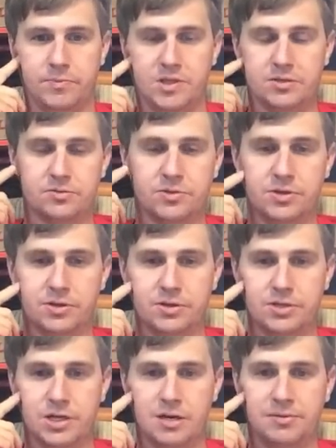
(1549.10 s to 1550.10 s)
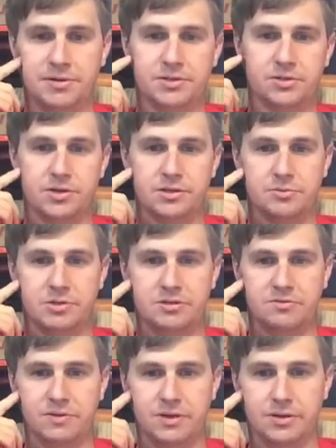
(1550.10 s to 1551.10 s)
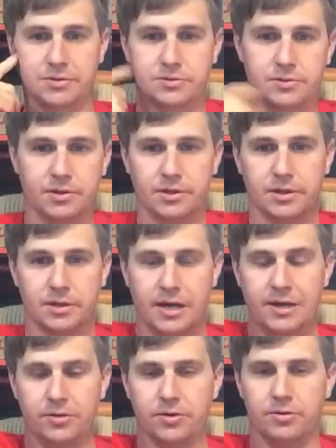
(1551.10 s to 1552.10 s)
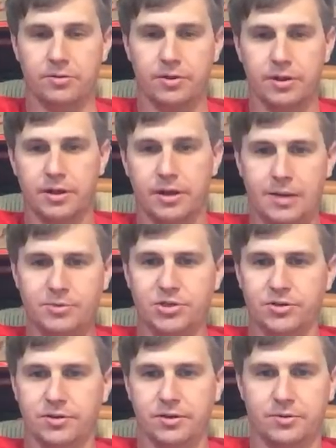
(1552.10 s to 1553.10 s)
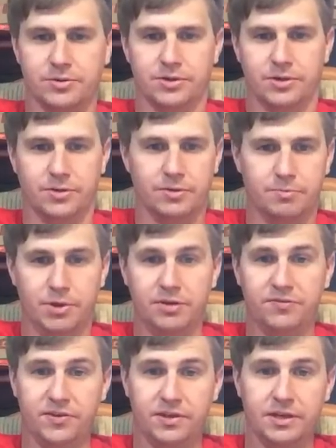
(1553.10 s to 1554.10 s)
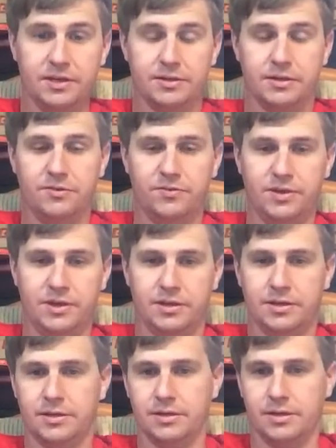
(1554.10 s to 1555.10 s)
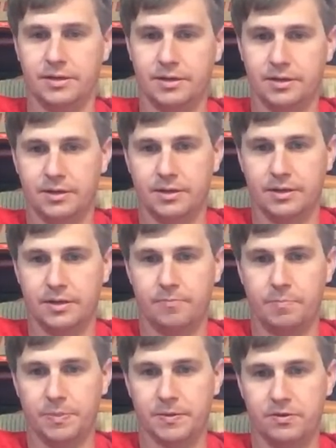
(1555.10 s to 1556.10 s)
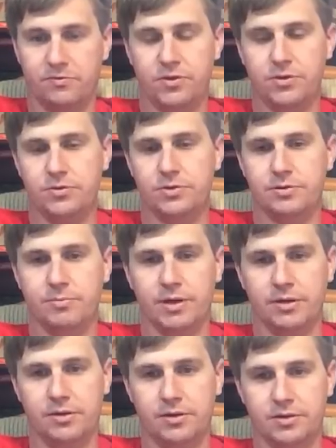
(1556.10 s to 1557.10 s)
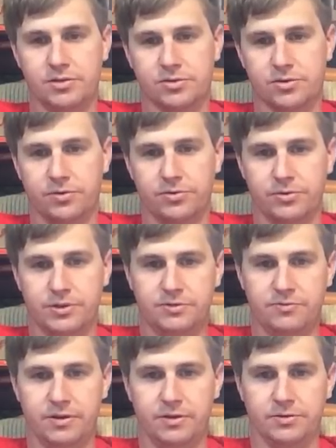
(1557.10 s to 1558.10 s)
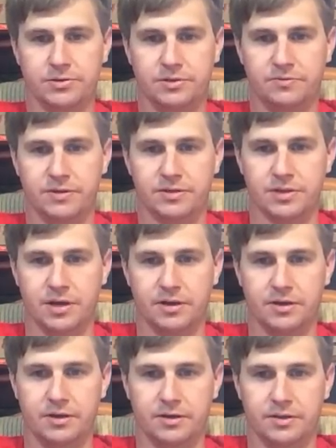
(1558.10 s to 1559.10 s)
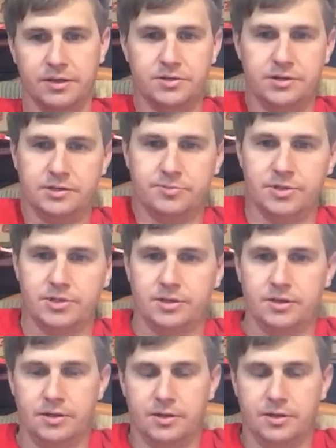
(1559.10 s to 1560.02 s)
Does a really good job on his transmission videos. I don't know. I'm sure you know what you're doing. But if you get confused, you might scroll through his videos, see if he's got any on that transmission.